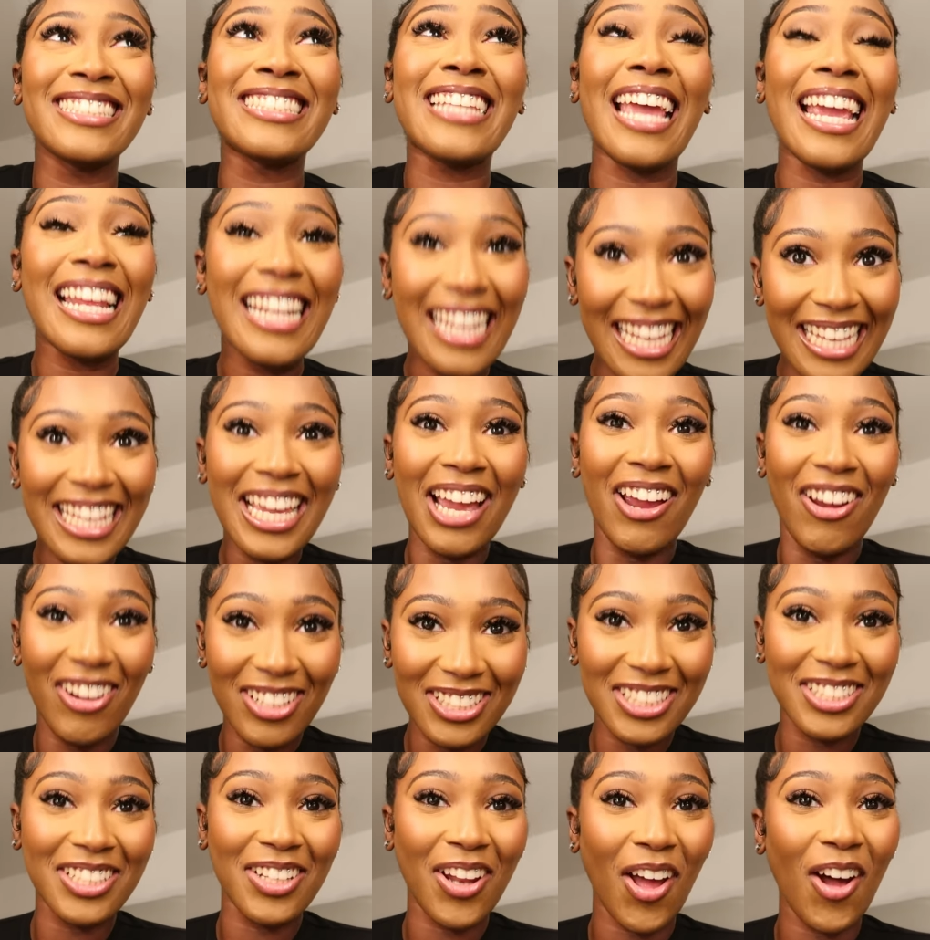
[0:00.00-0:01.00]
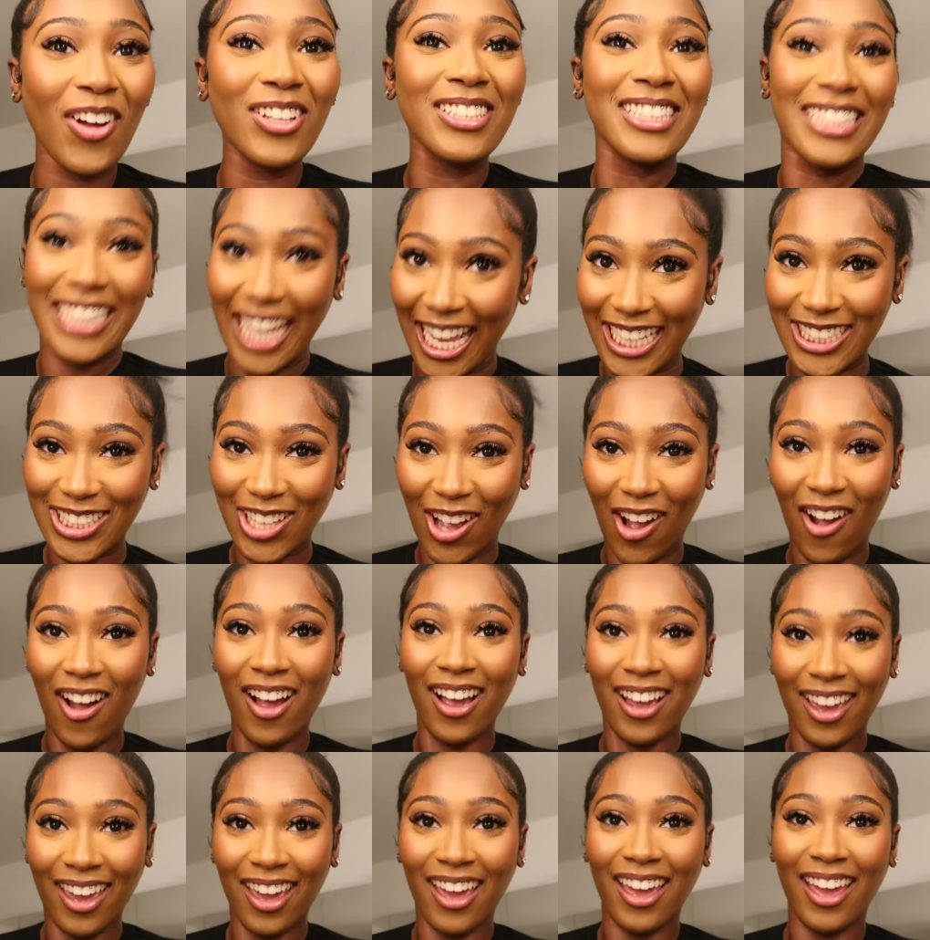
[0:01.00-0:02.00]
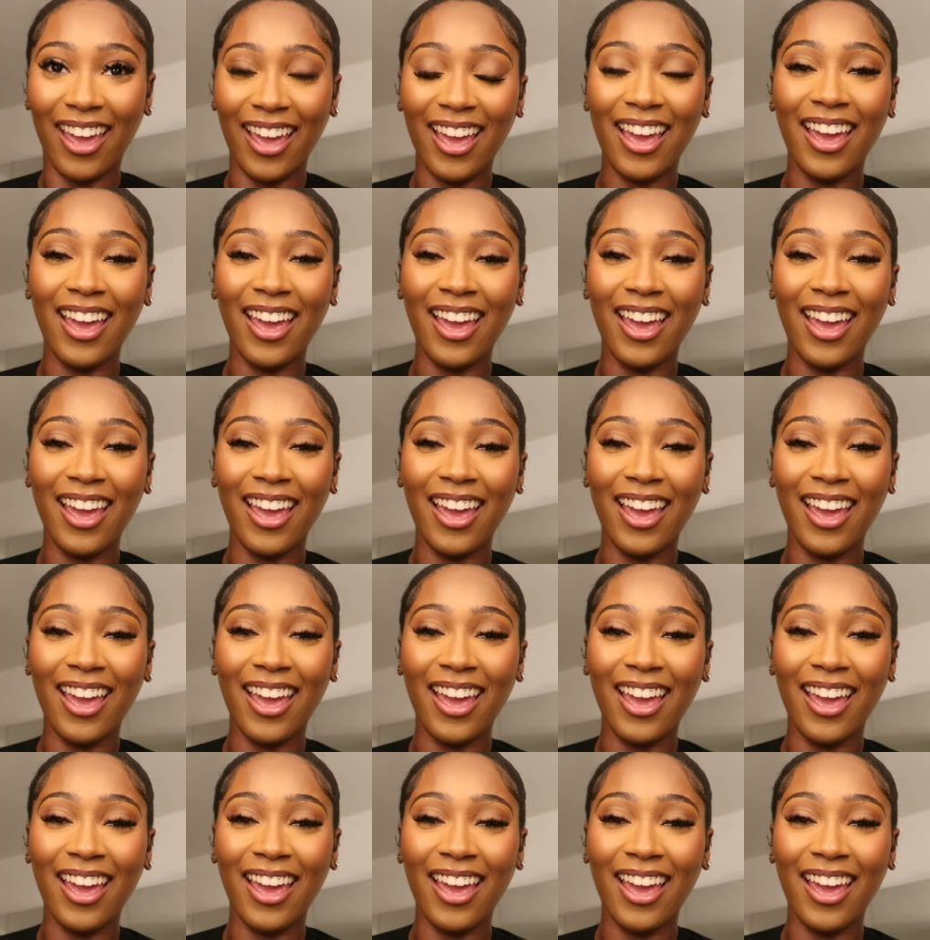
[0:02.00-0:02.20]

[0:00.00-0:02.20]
Daily Carrington on TikTok.